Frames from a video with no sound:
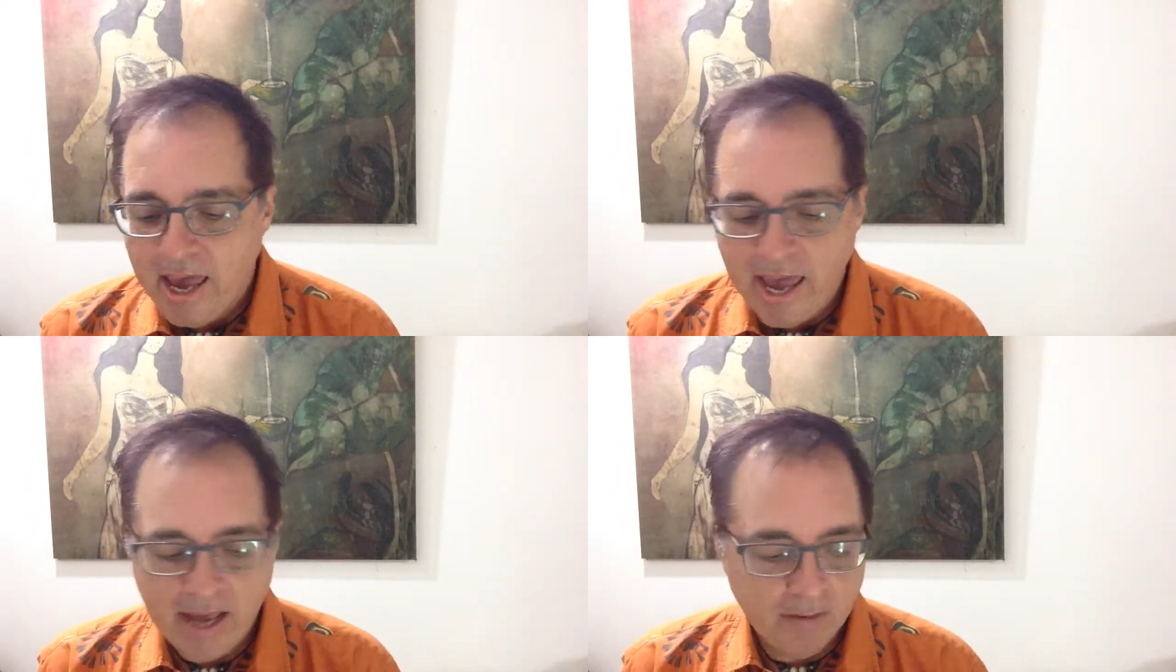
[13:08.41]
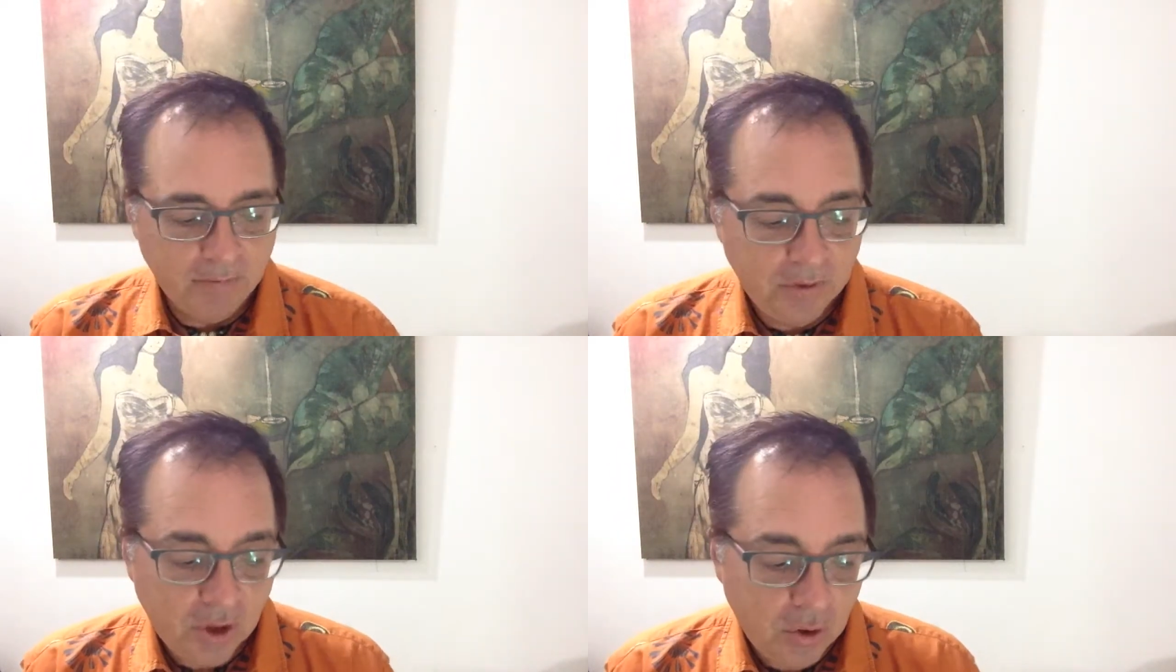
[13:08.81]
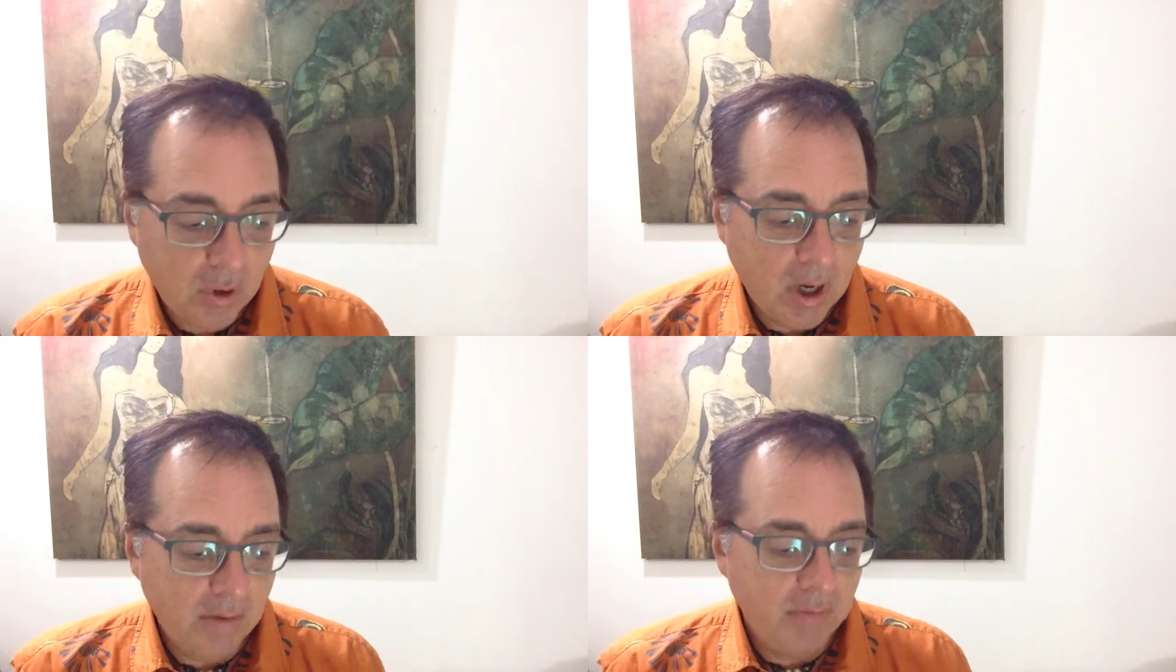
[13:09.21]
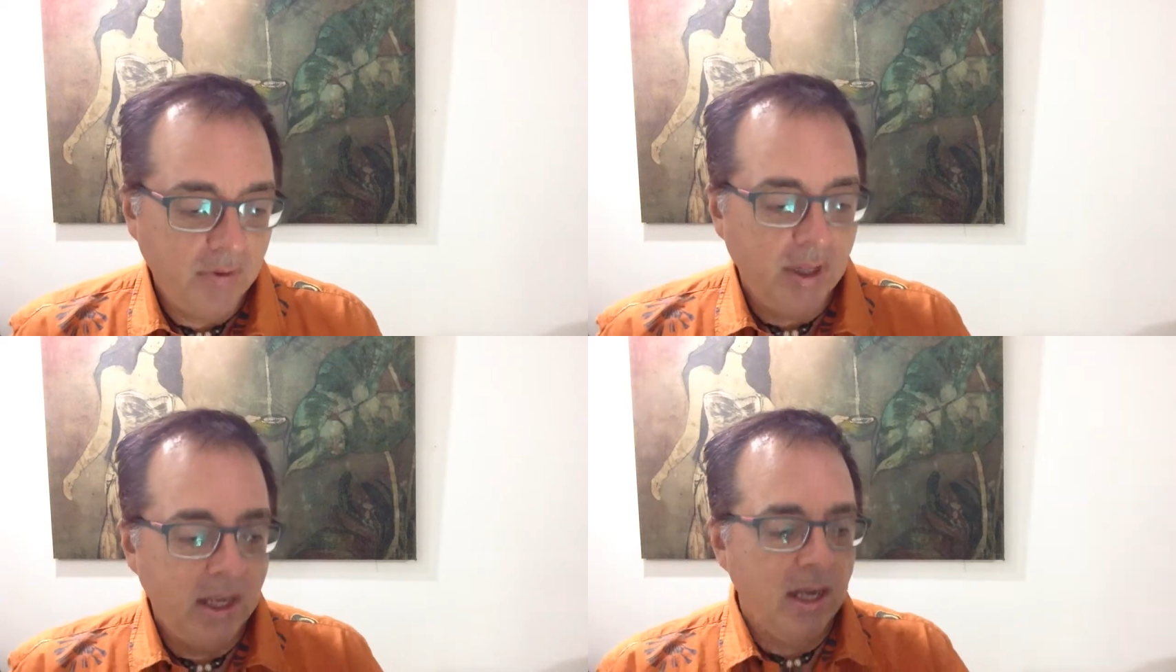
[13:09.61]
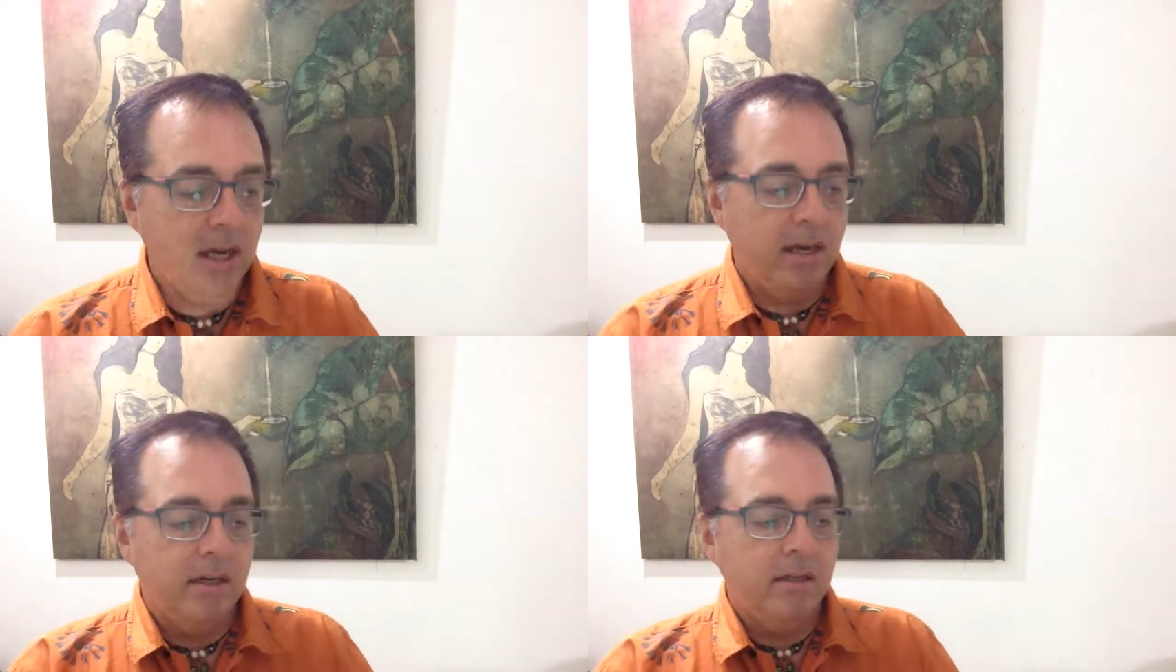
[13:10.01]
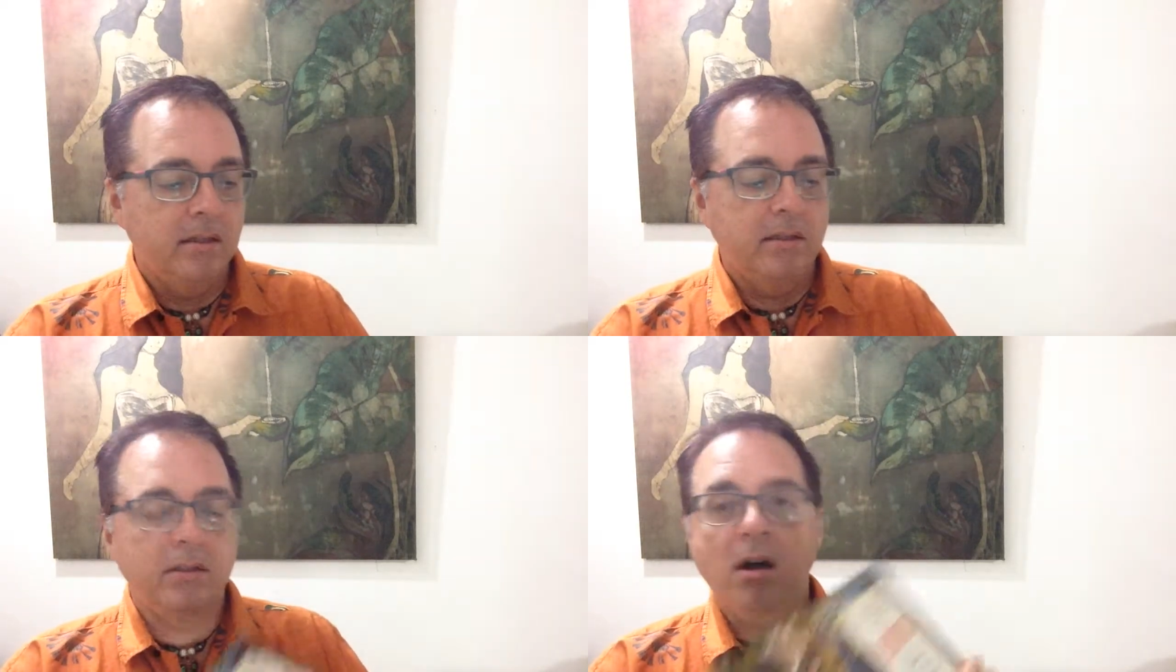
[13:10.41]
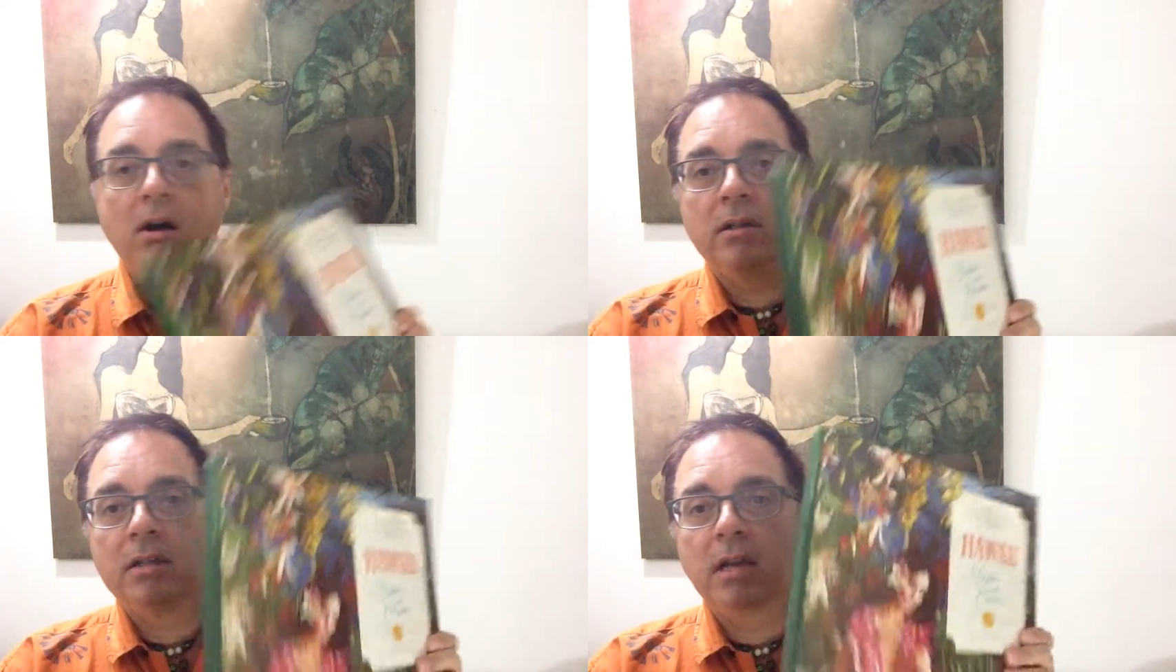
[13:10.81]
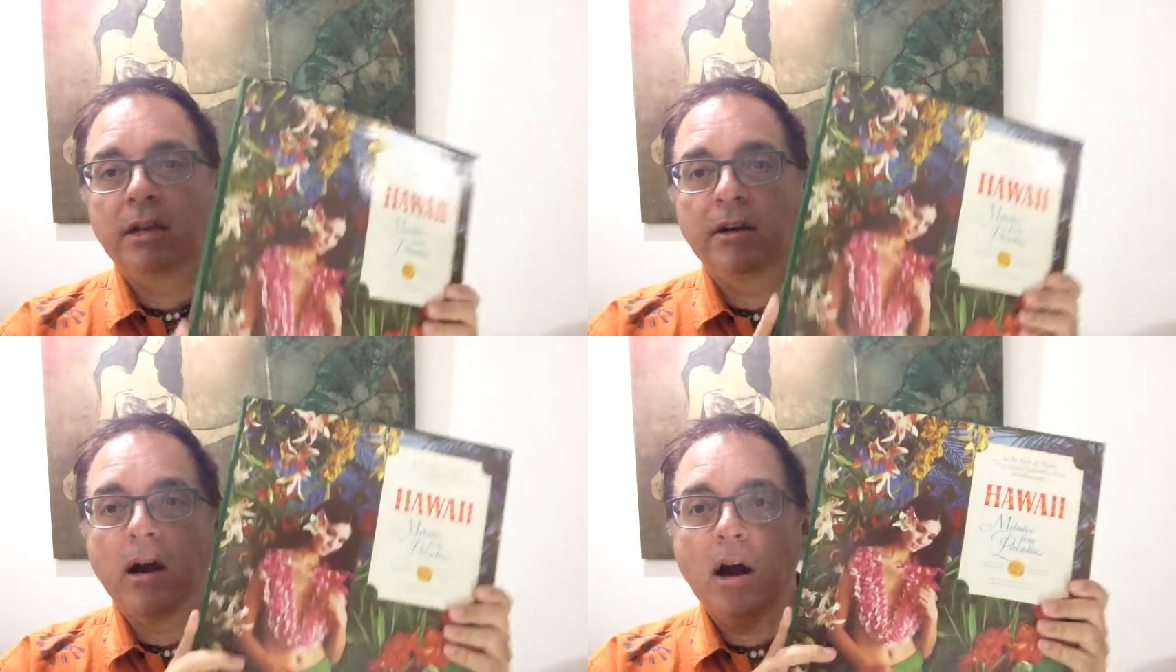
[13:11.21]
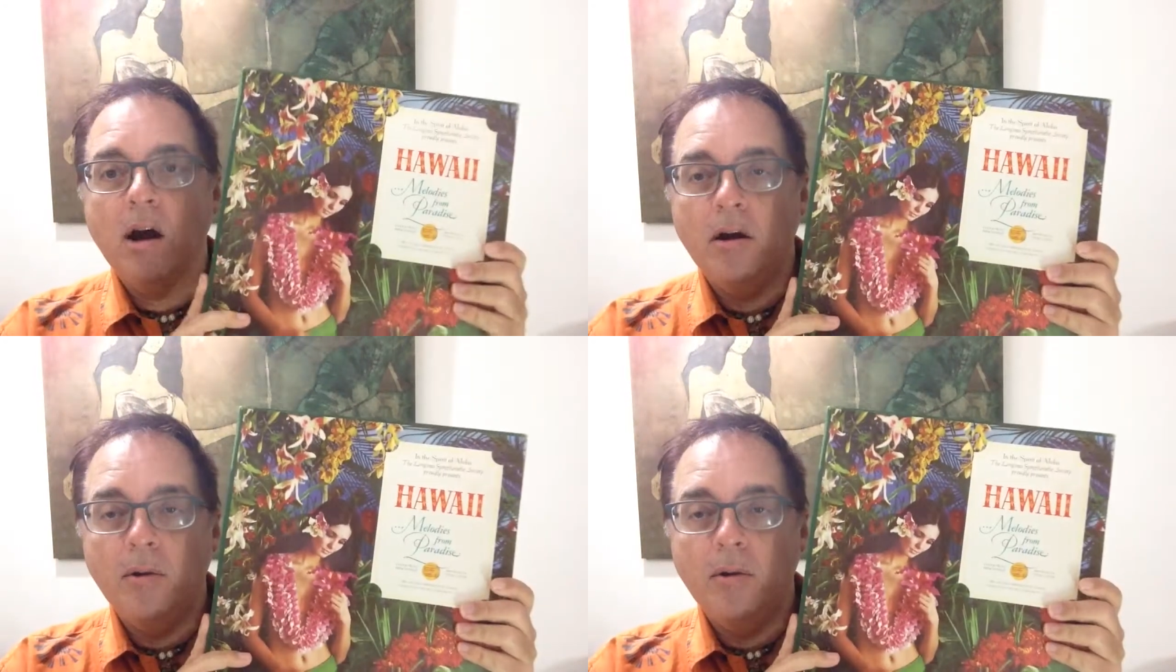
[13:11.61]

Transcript: And a few of the songs on here are